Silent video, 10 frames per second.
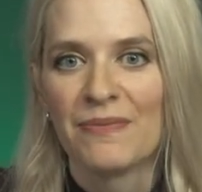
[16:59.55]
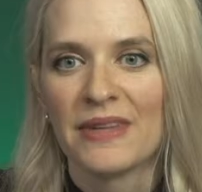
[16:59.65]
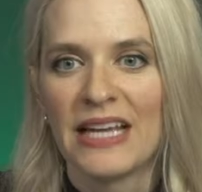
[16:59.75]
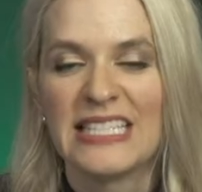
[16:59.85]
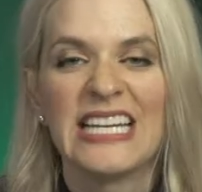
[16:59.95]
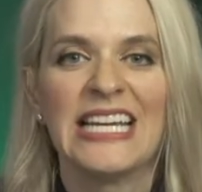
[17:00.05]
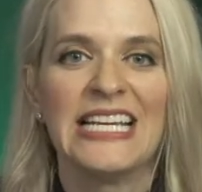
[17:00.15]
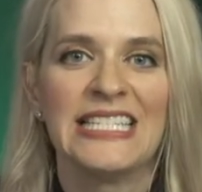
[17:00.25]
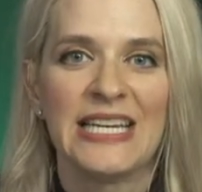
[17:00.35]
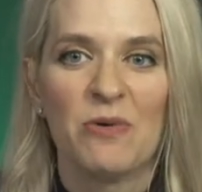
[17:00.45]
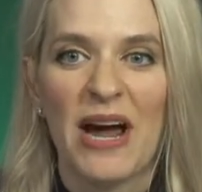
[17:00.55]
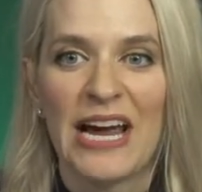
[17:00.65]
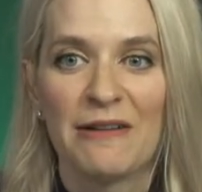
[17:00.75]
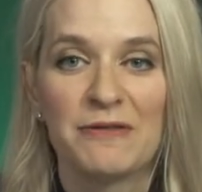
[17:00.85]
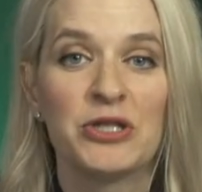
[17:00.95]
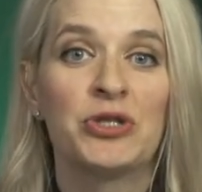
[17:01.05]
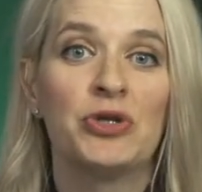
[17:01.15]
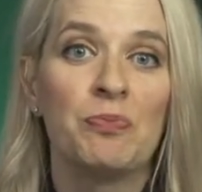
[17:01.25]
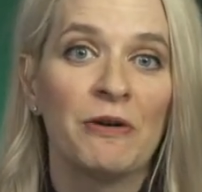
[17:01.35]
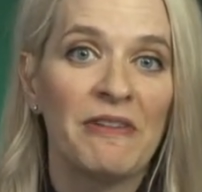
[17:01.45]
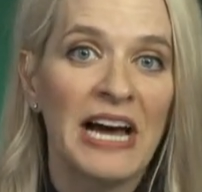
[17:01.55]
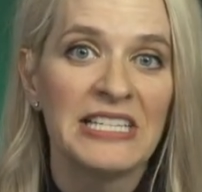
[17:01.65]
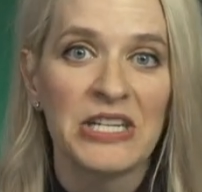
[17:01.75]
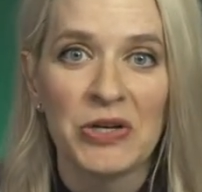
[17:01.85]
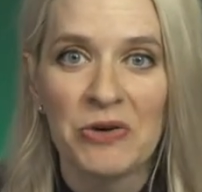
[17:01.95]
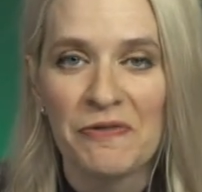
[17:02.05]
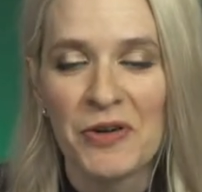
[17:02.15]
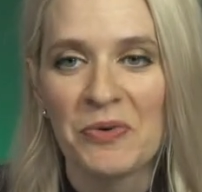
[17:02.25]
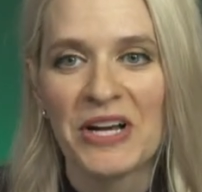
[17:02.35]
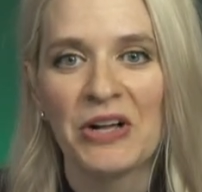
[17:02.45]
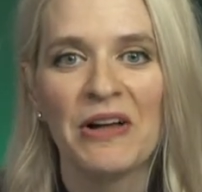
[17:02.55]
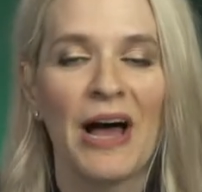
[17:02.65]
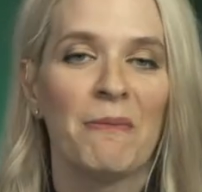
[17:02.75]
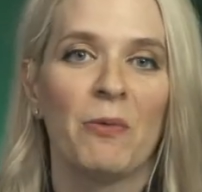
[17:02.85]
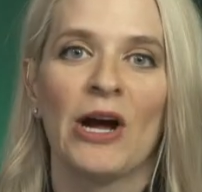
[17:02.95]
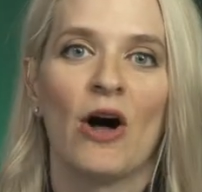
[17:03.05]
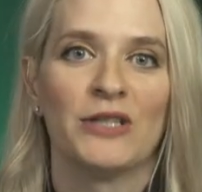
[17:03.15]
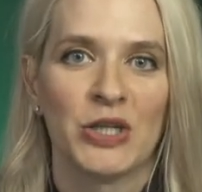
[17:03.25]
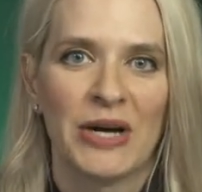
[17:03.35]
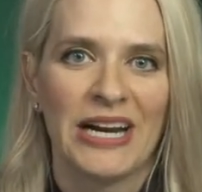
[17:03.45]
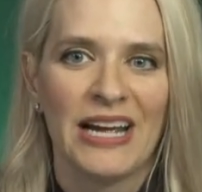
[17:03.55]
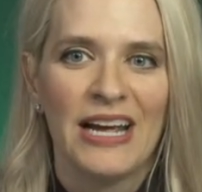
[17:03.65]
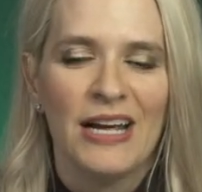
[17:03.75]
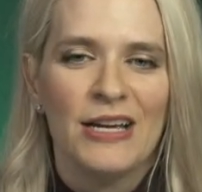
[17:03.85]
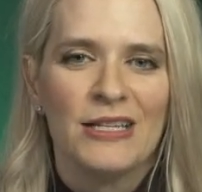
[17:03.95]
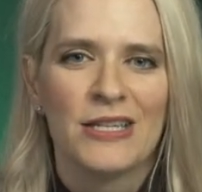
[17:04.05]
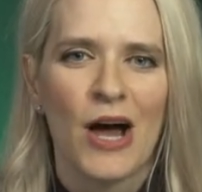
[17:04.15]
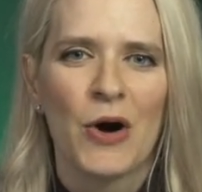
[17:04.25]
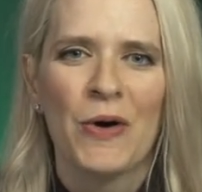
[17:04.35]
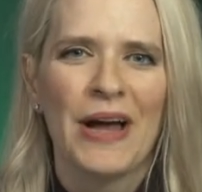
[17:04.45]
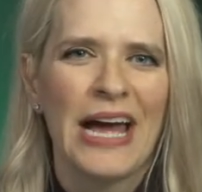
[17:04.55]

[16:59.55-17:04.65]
It's an easy way of supervising you, if you will. I mean, we all do it. So